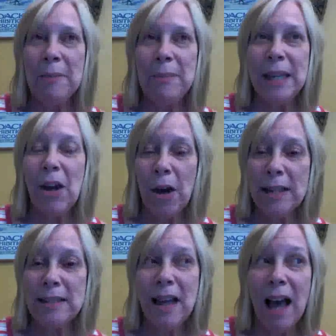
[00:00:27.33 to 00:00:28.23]

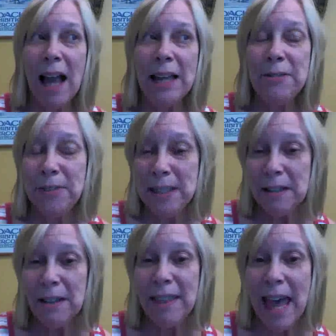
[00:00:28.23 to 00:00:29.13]
because I
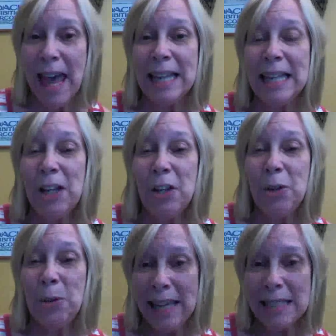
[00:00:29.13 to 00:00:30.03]
feel that you
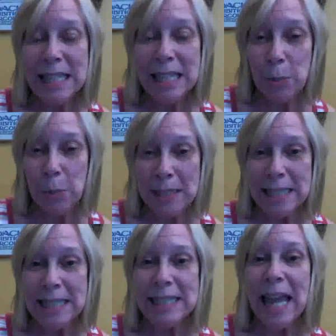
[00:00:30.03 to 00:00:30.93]
can't teach
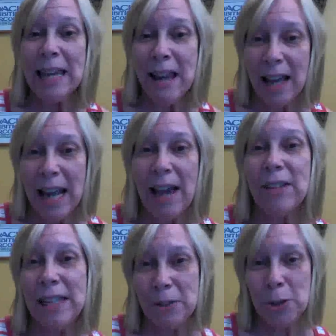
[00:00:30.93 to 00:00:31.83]
business and not have
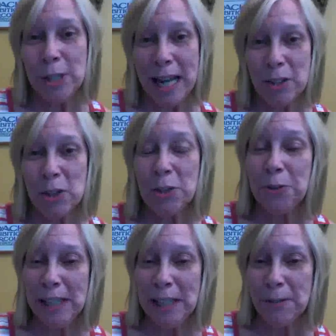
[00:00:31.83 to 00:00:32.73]
an international
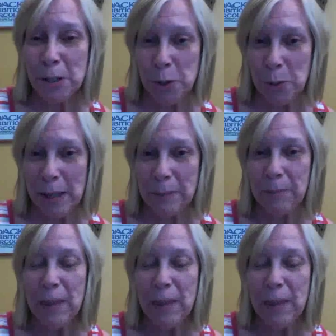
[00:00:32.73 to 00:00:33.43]
flavor to it.